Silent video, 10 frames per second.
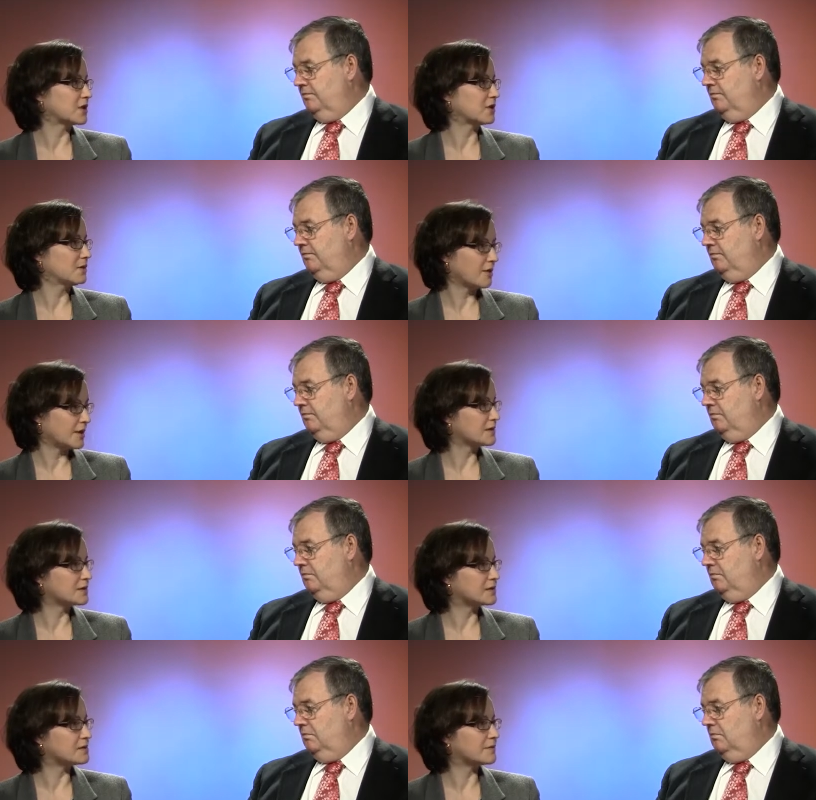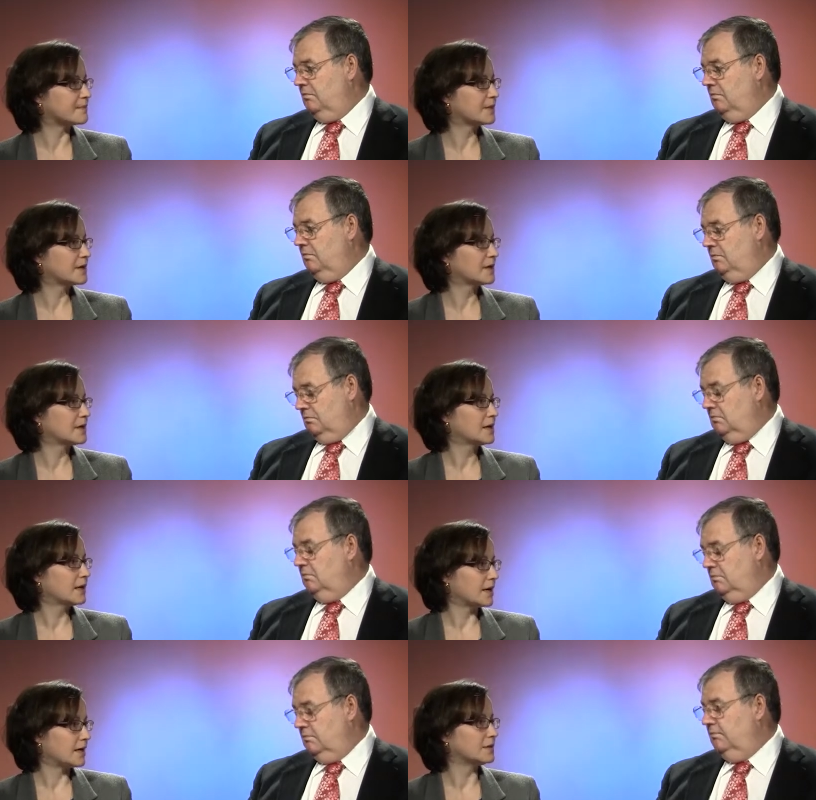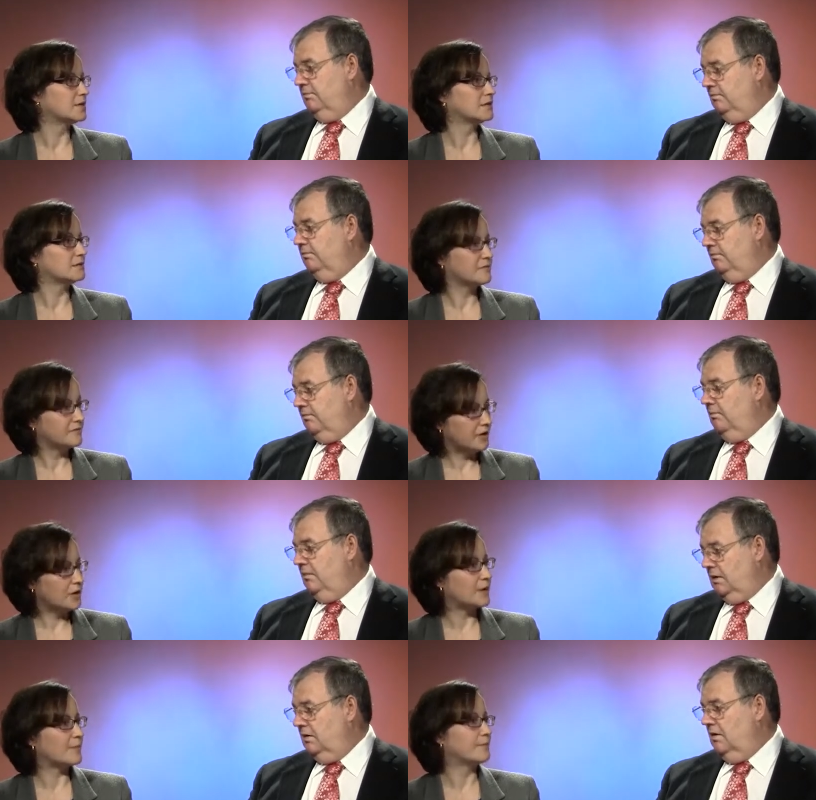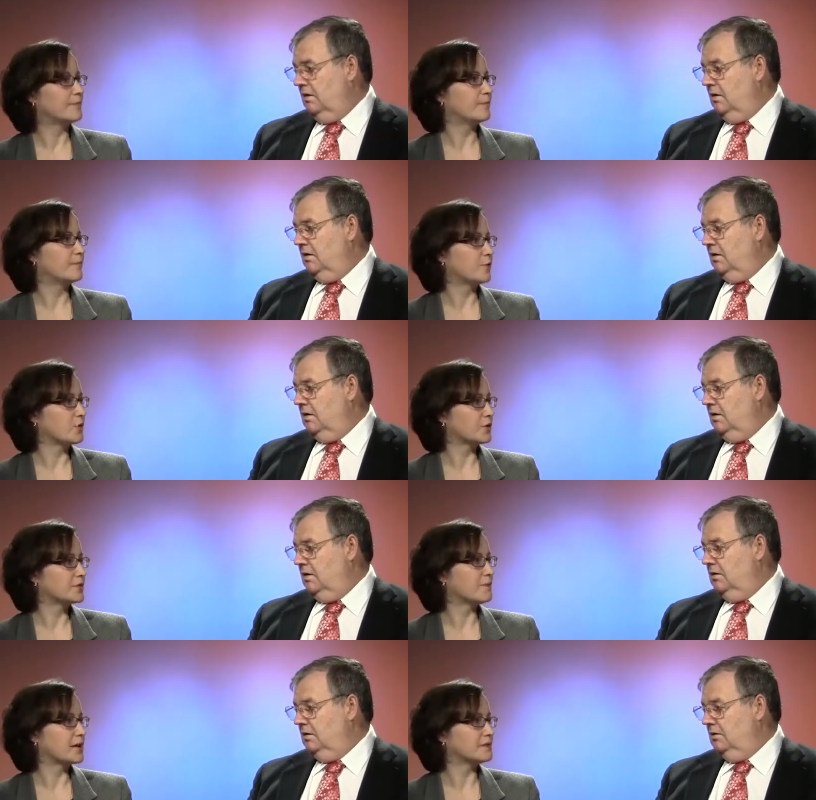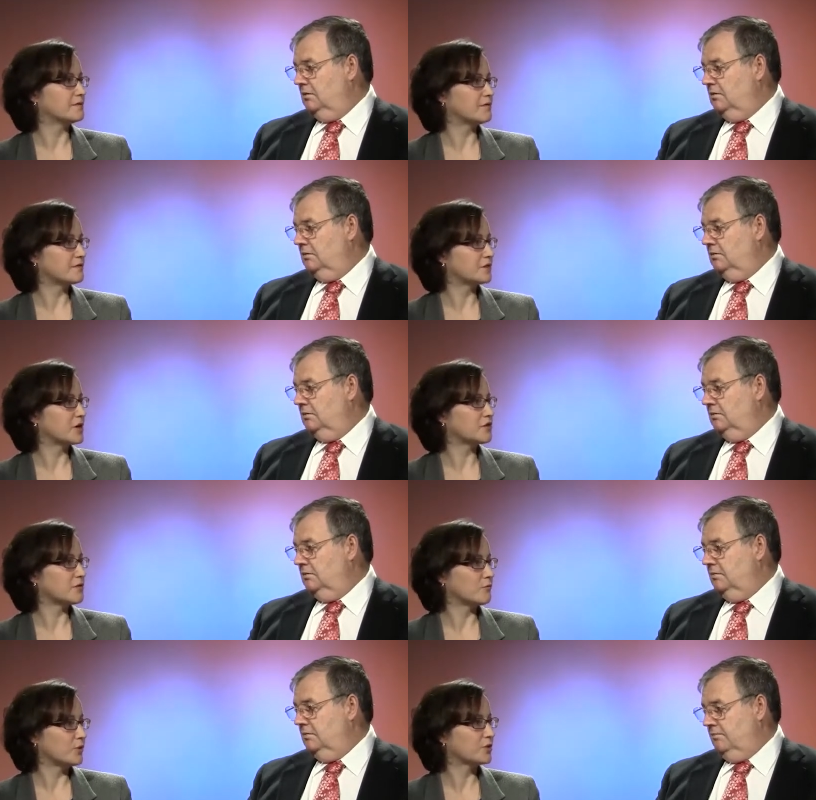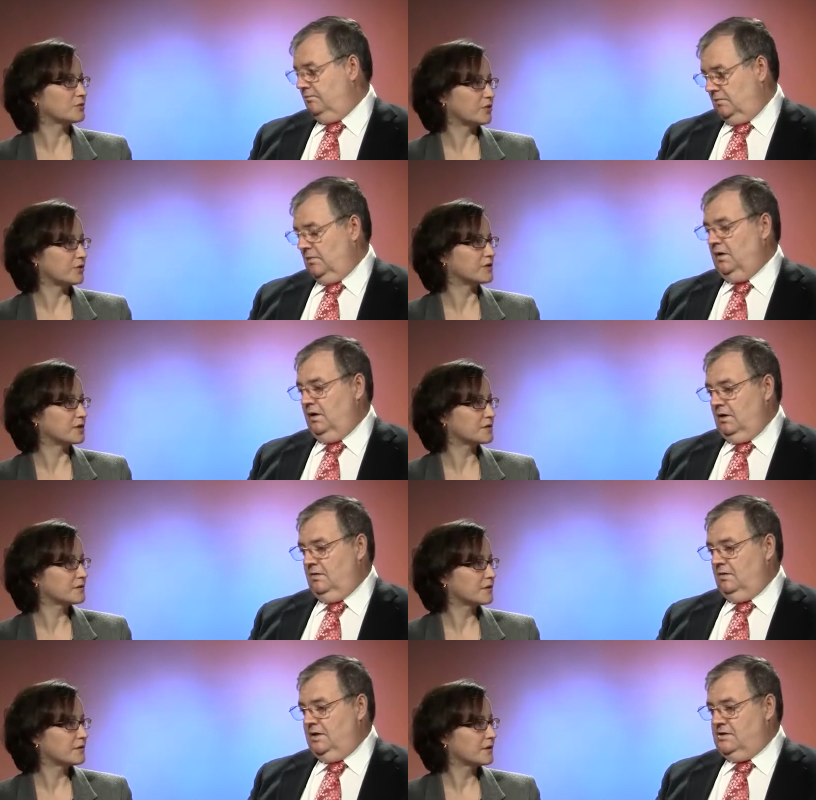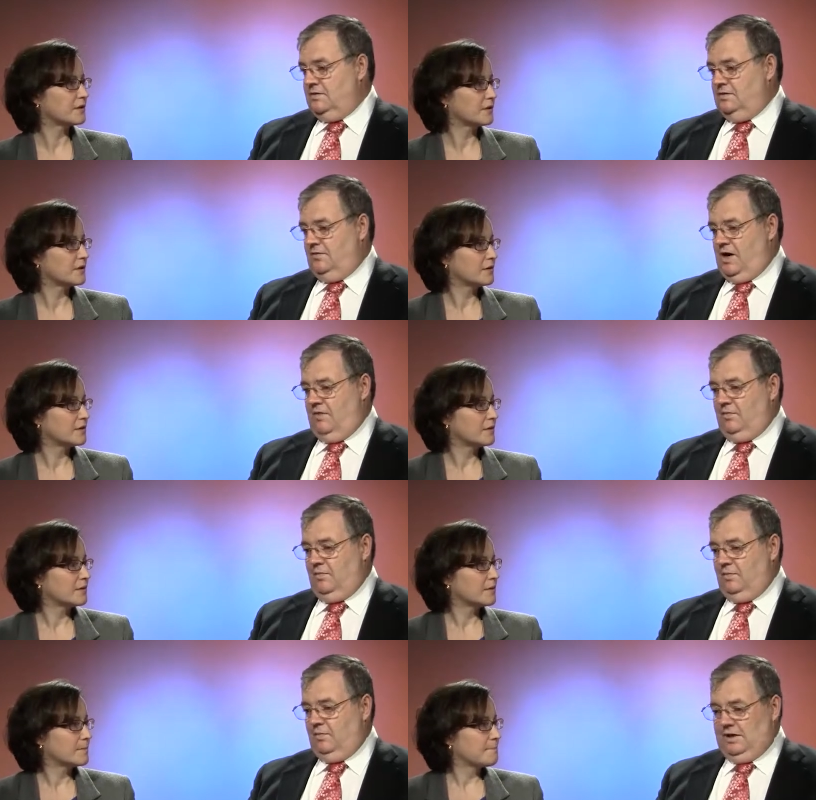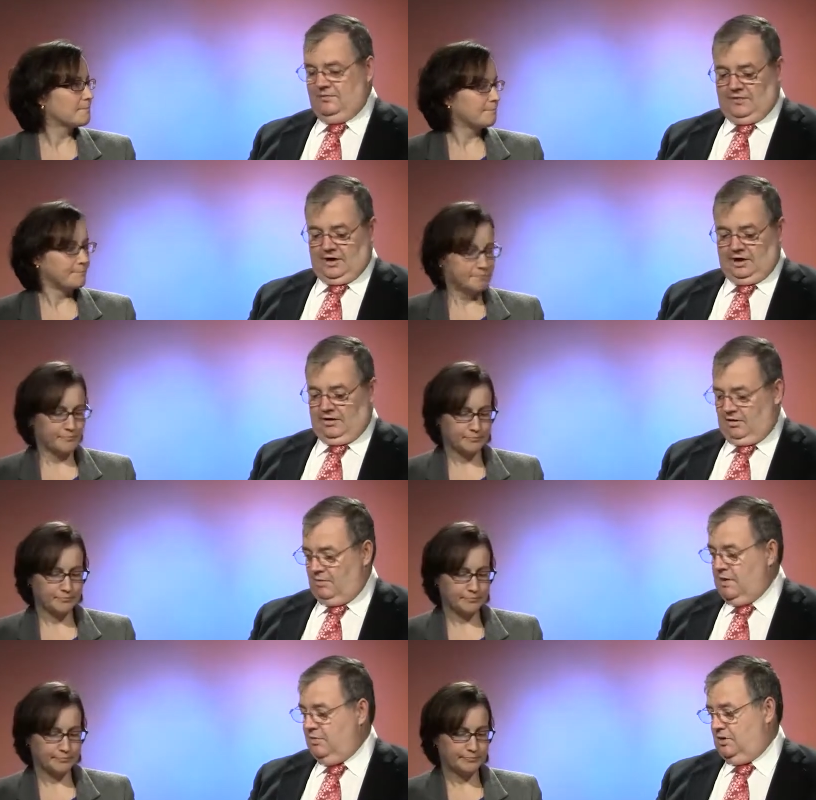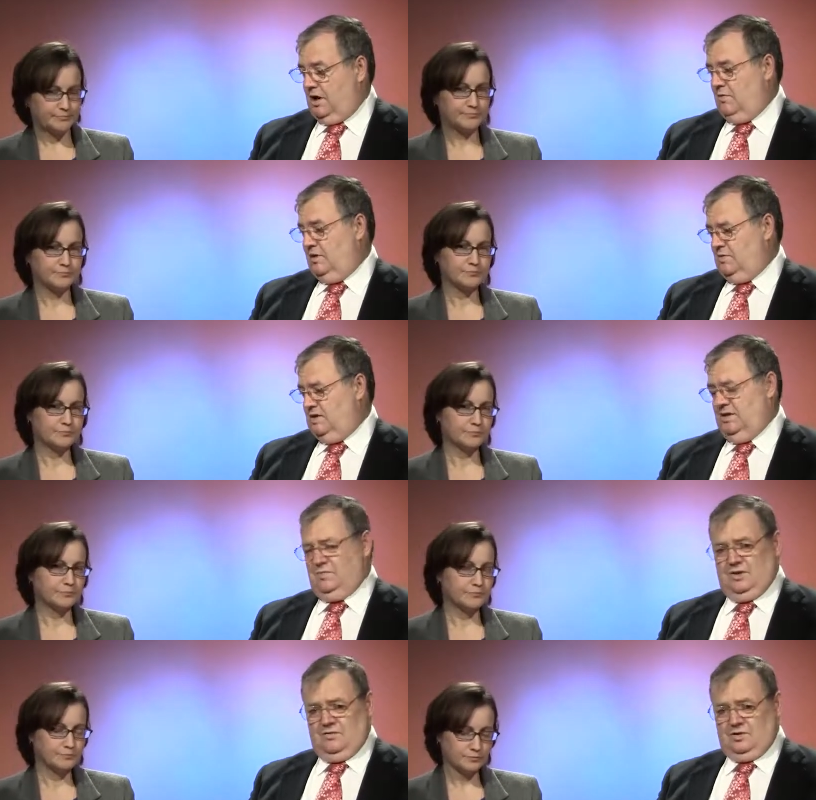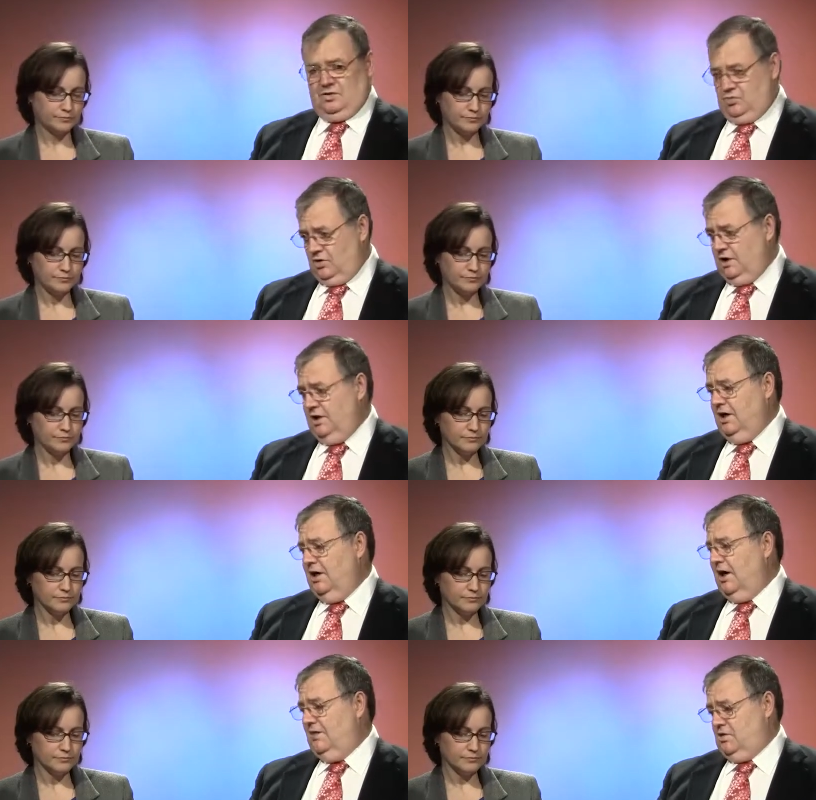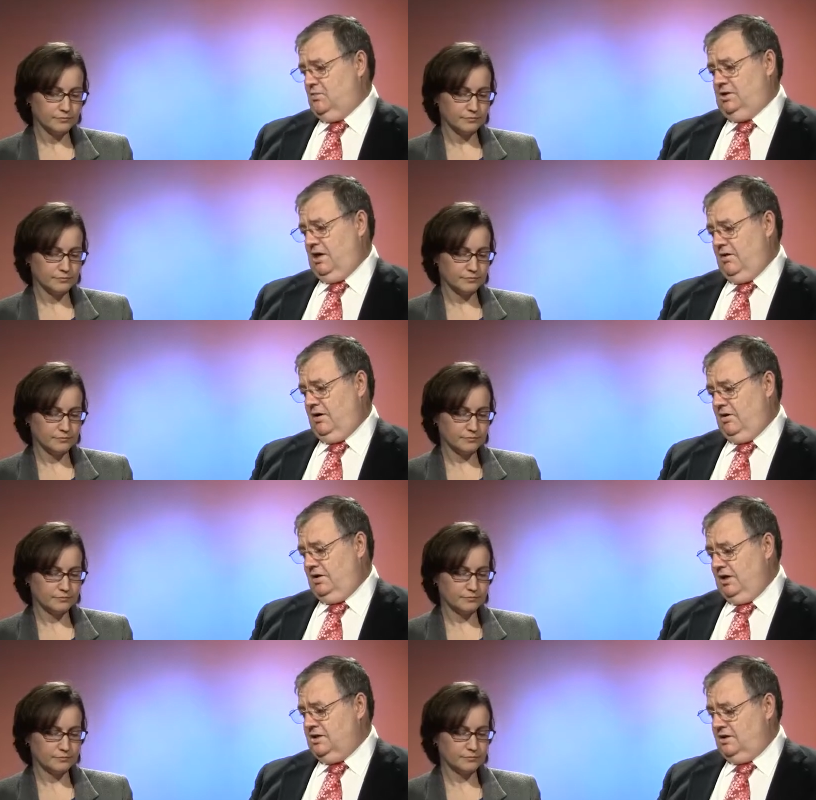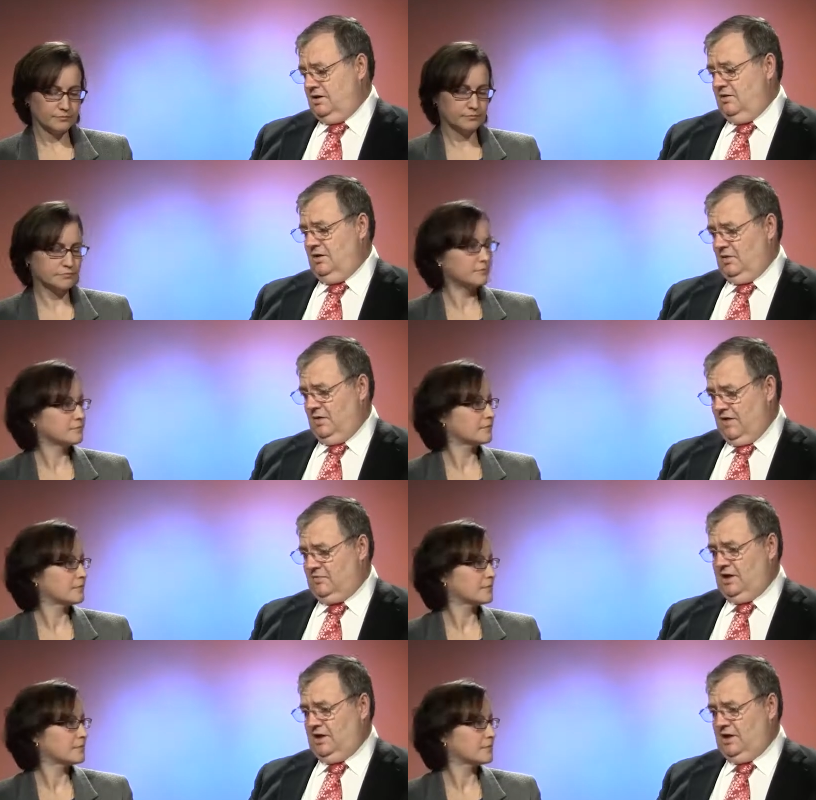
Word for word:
Speaker 1: a credit system and follow up works, massive infrastructure and works projects.
Speaker 2: There's a survival uh, fight going on. People don't want to see themselves destroyed, and that's what's going on here. So, you know, we have to